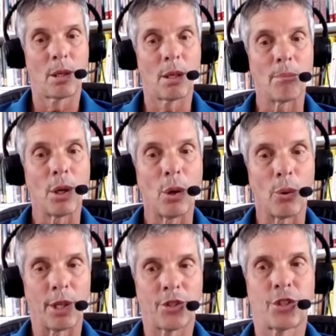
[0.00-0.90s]

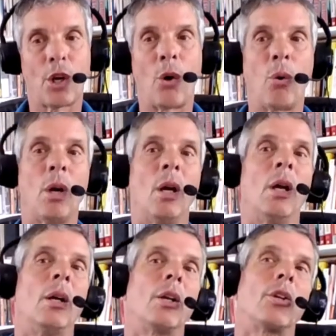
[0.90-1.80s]
components. So
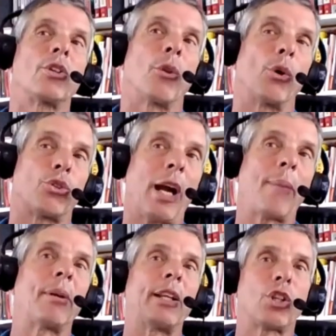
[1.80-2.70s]
so those
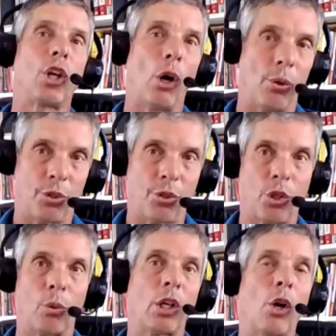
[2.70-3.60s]
Japanese coaches
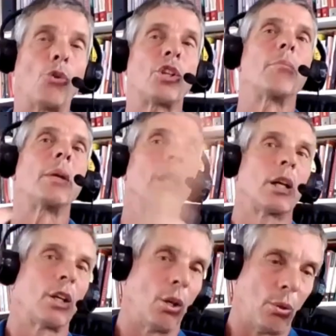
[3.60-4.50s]
who were coaching me to
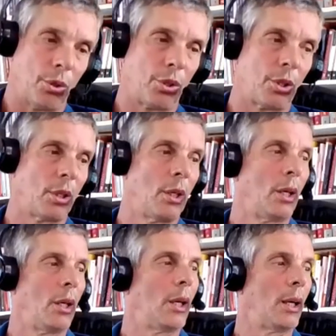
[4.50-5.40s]
coach
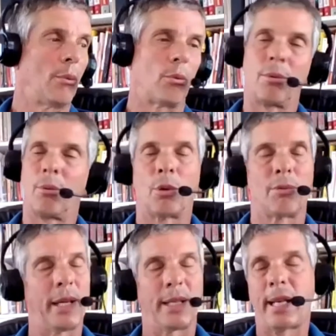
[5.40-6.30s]
uh, were, were
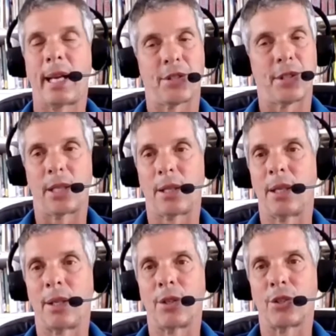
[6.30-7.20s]
fantastic.
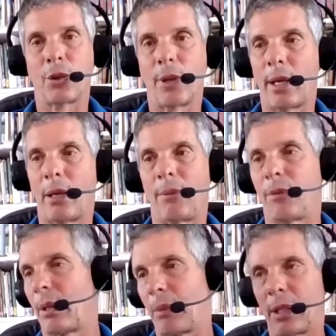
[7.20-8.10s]
And, and so they,
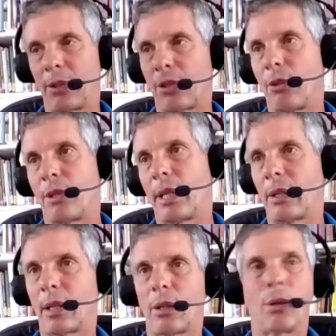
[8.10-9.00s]
I mean, there's no debt
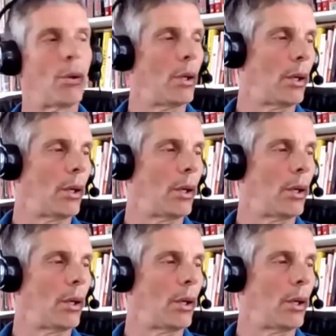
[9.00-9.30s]
I owe